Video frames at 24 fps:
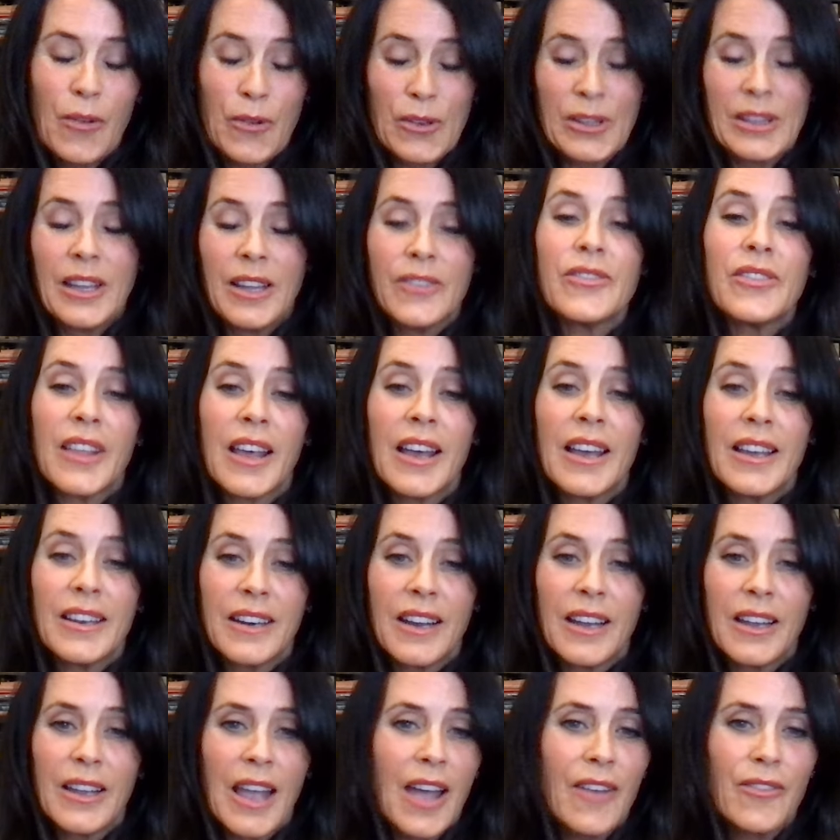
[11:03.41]
would love that.
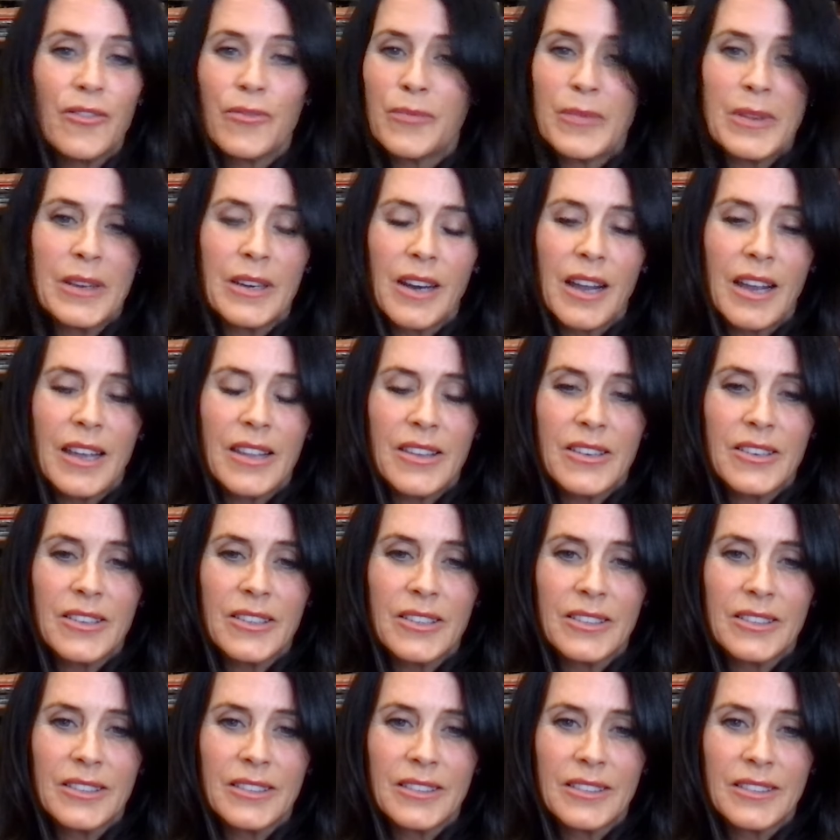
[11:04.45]
I haven't been
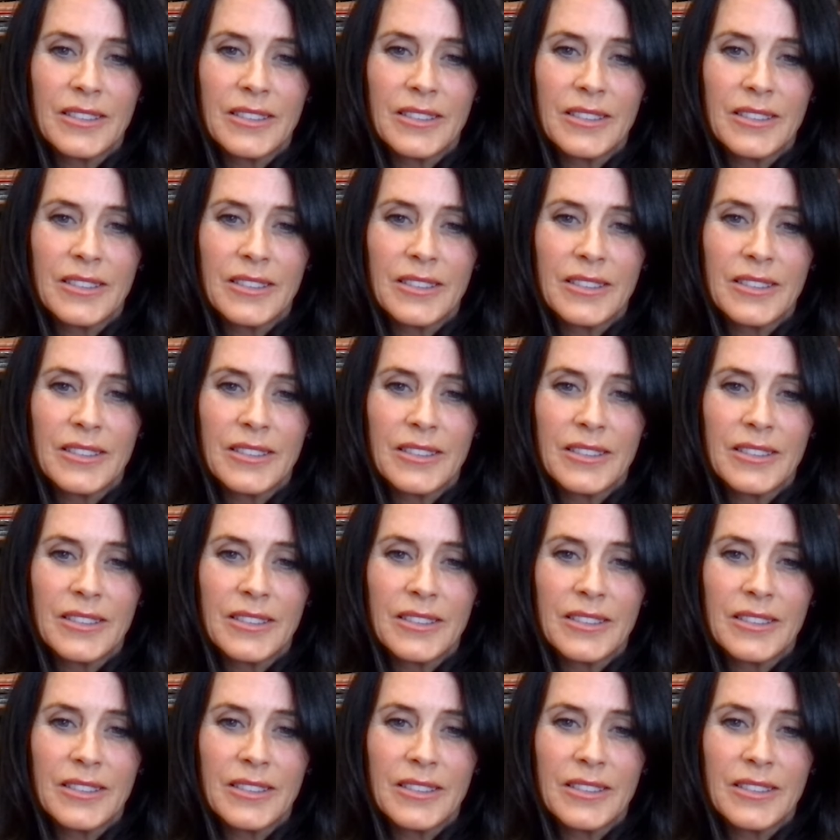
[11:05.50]
either.